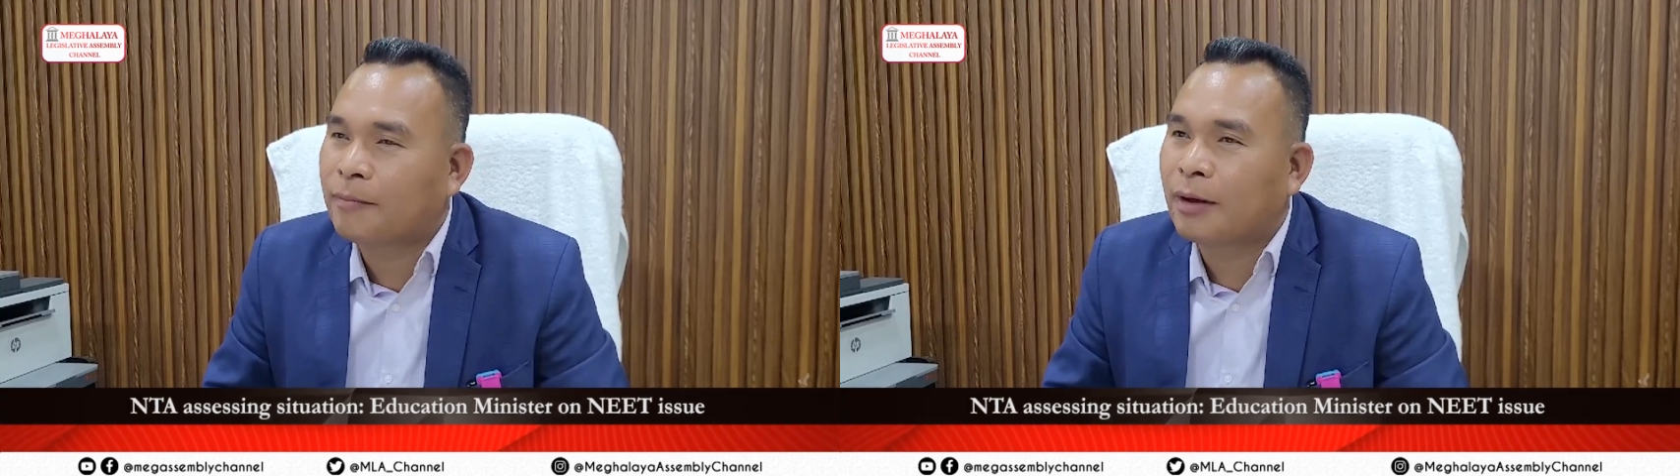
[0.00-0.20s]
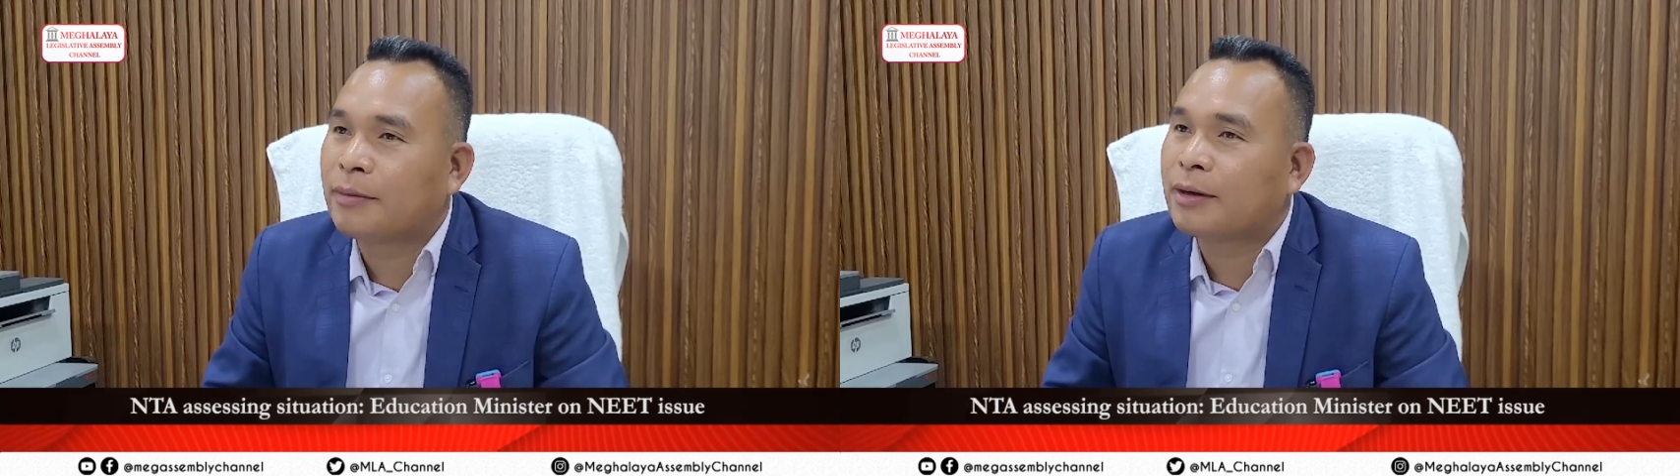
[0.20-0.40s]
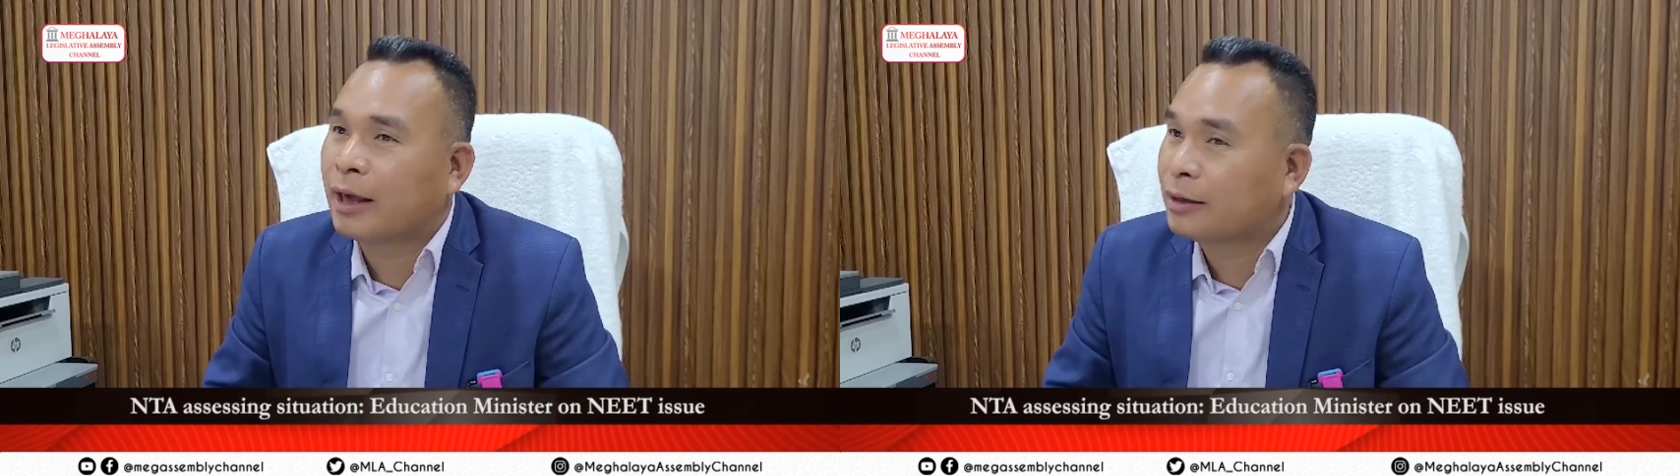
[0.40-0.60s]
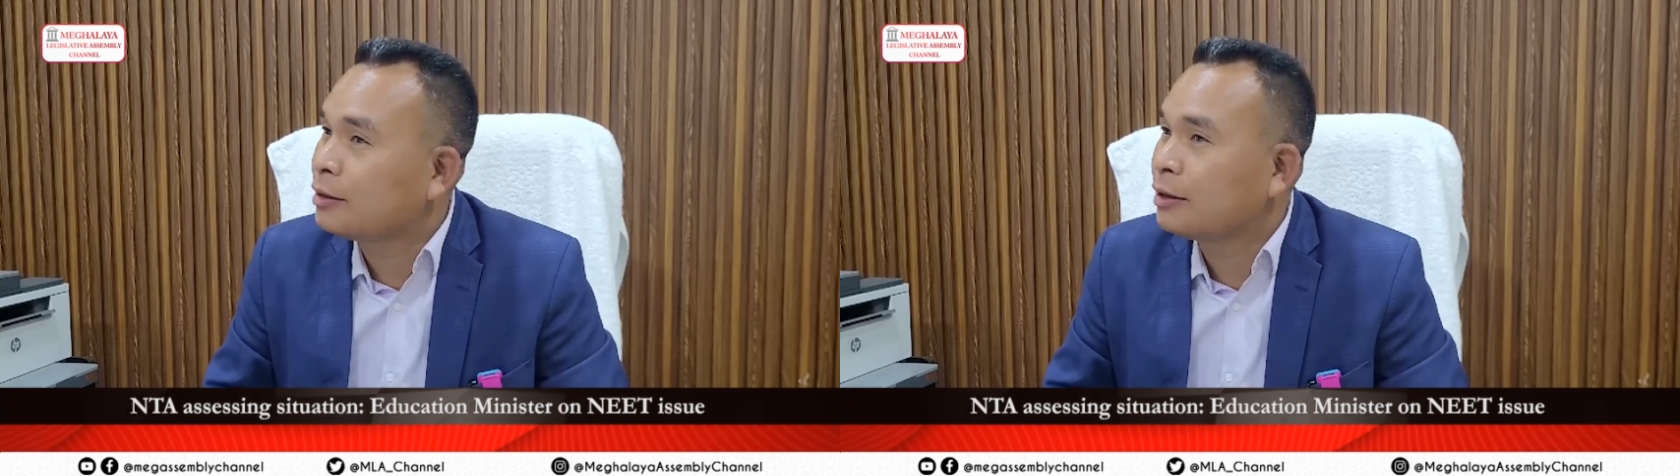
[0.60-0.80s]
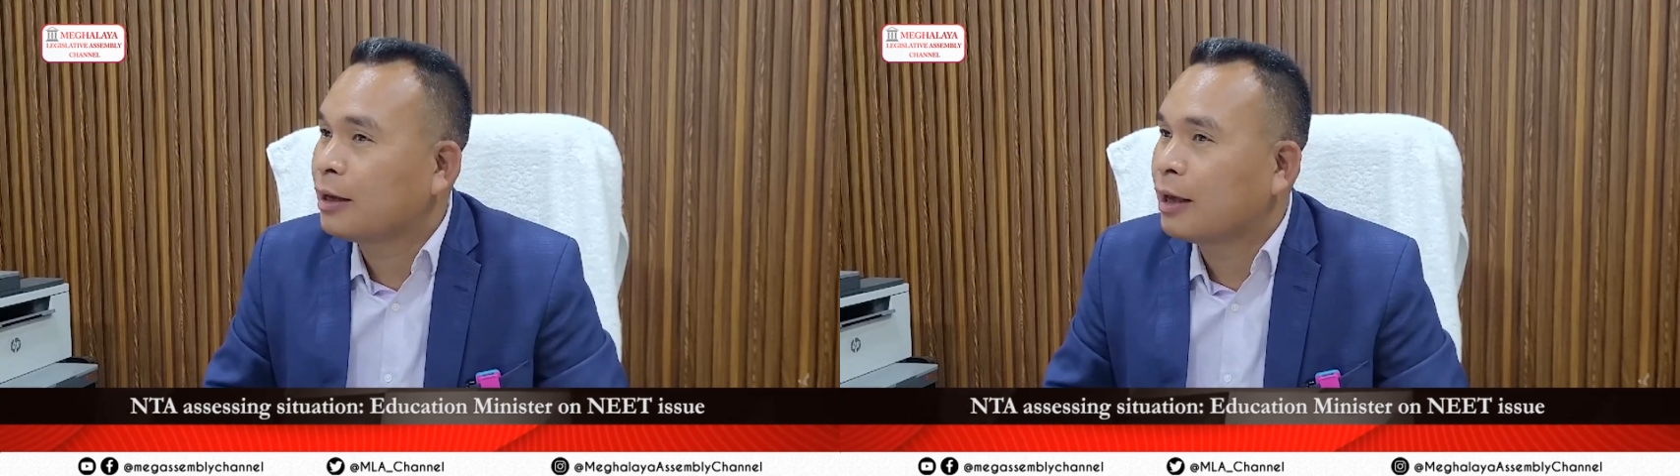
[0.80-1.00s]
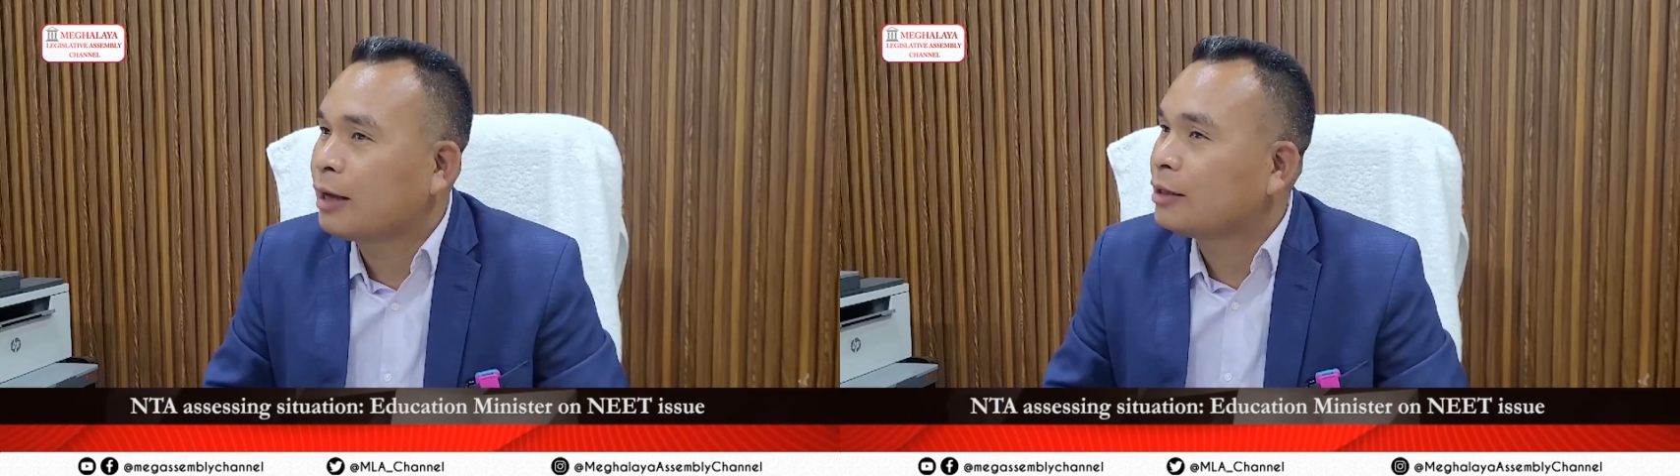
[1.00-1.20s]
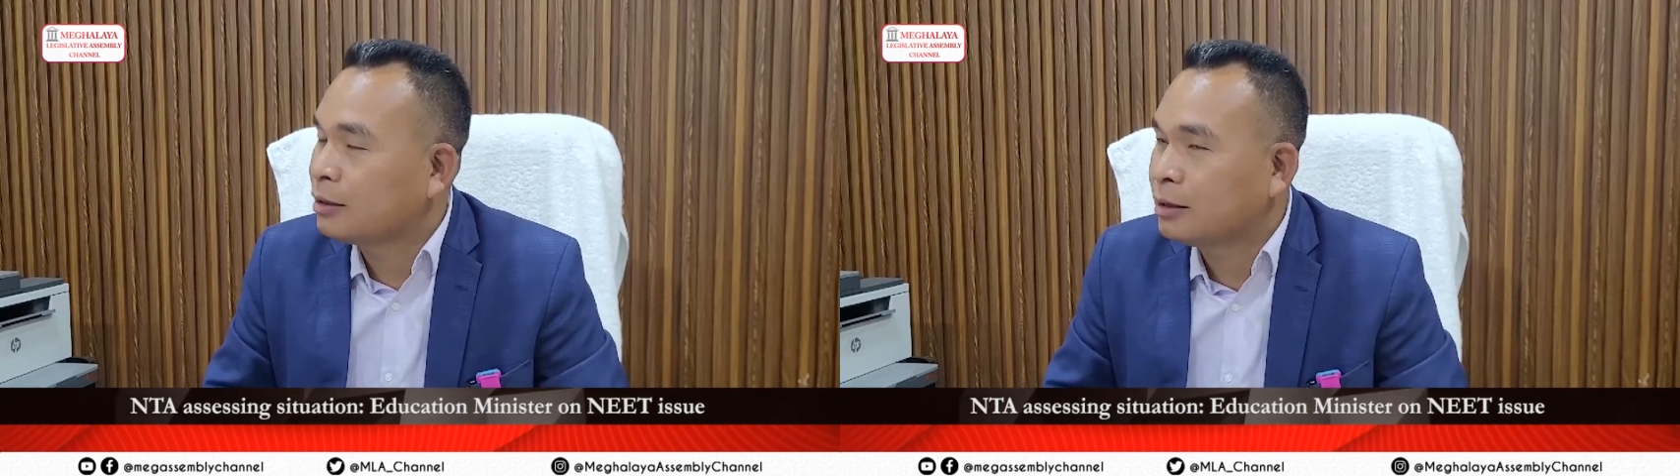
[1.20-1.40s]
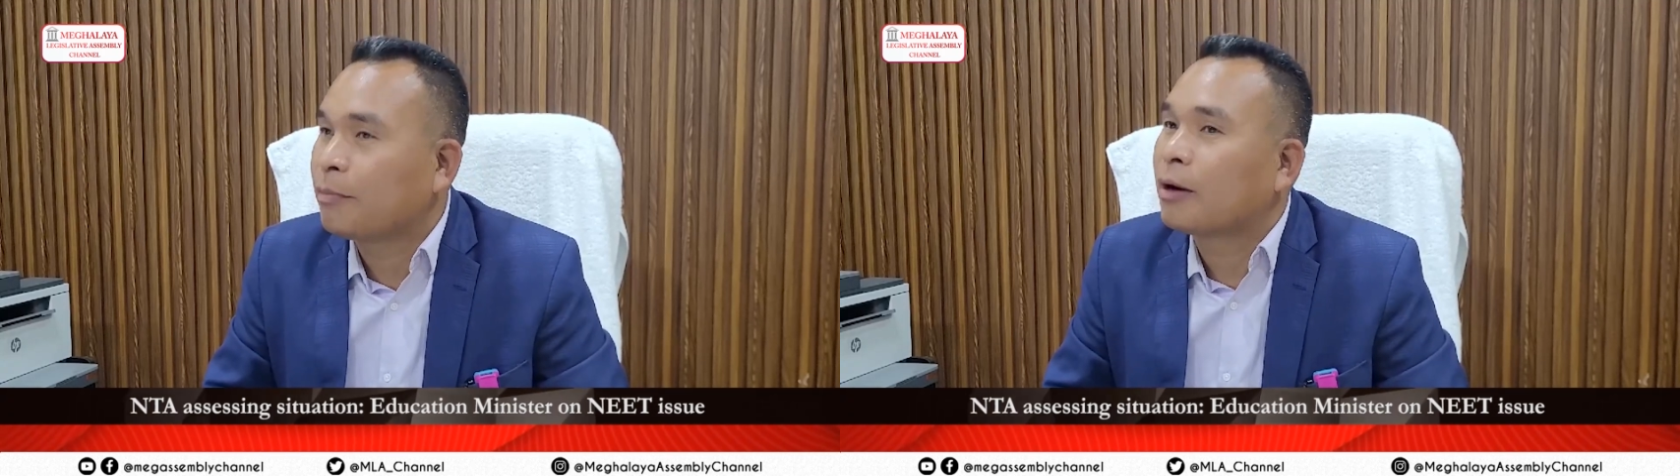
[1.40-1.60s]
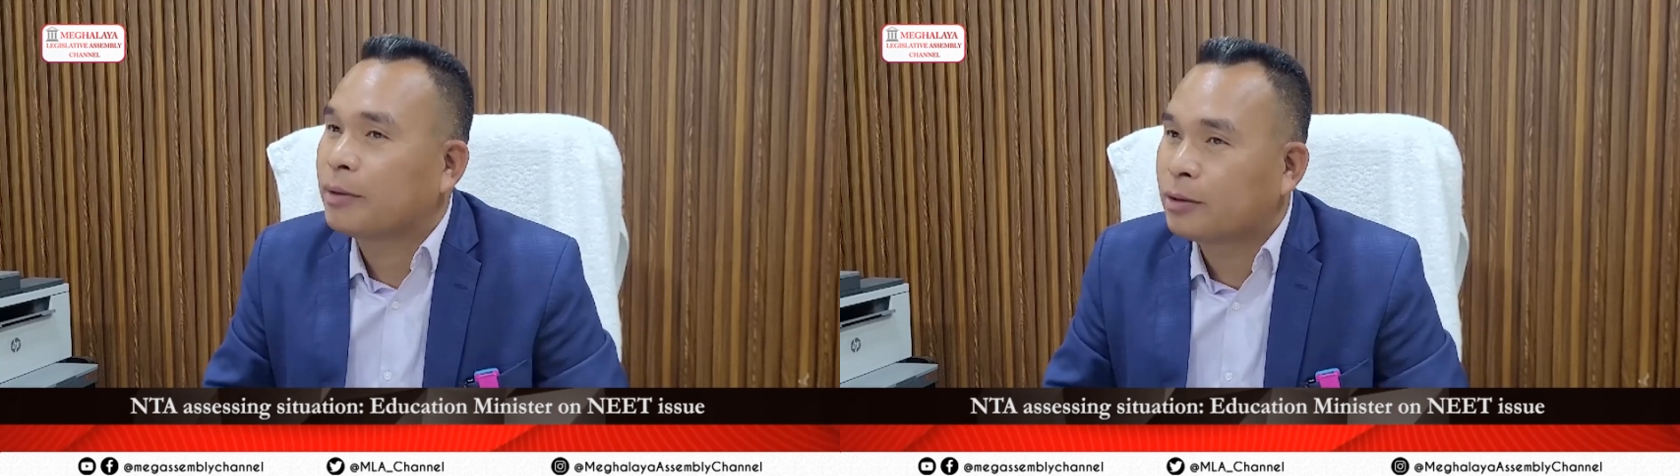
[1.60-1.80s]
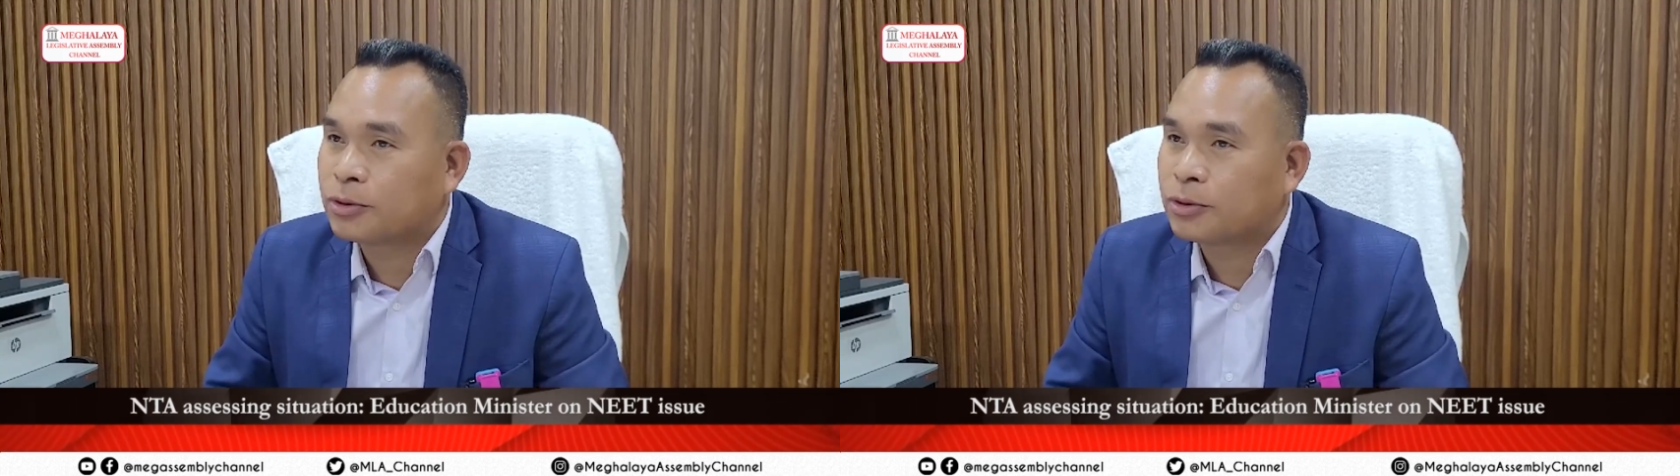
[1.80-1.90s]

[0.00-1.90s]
i mean health health department